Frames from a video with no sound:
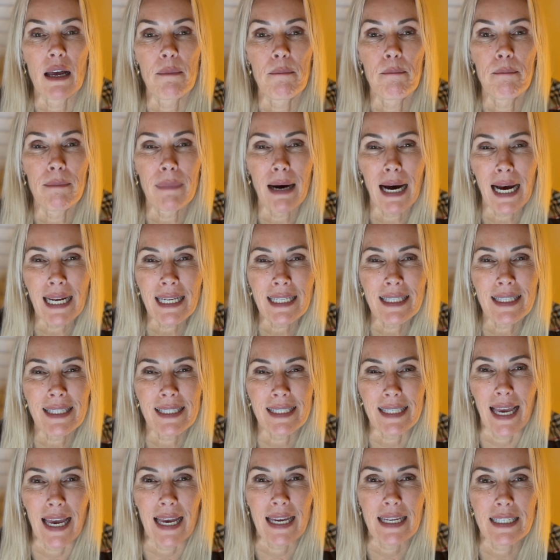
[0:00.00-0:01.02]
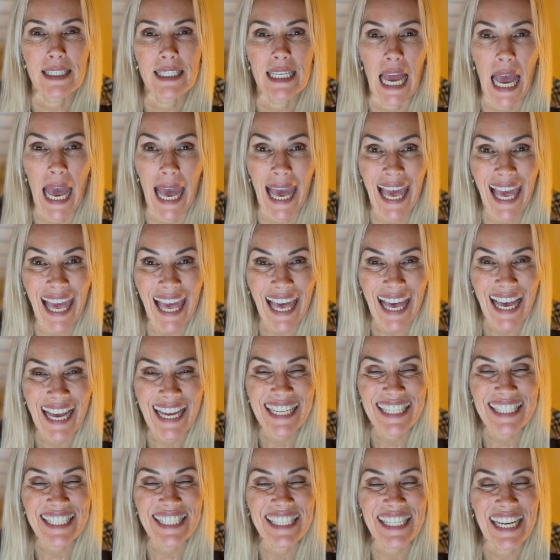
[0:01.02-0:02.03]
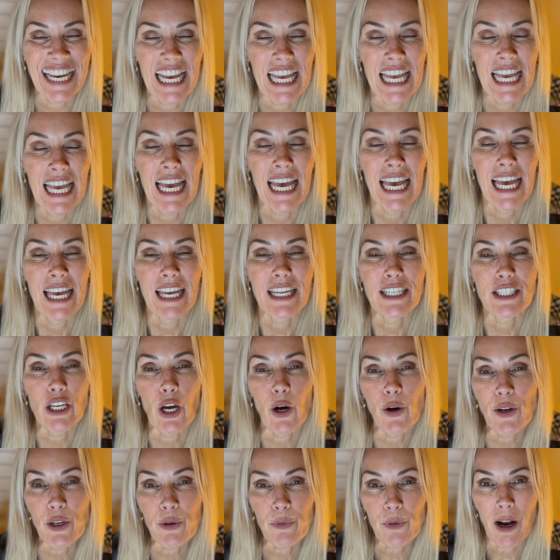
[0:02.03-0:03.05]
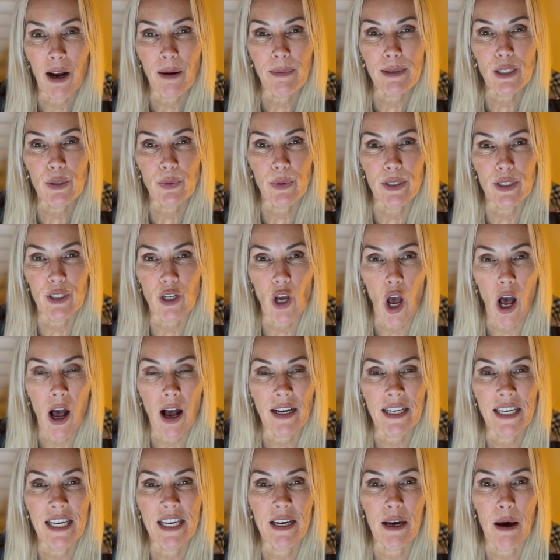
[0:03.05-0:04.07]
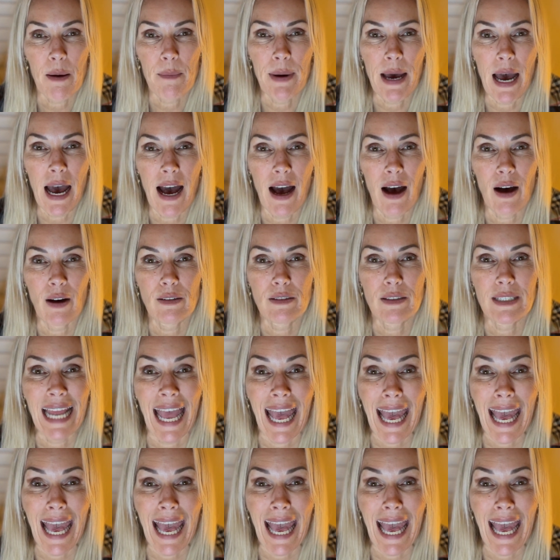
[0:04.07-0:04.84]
mindset. And Tony Robbins was talking about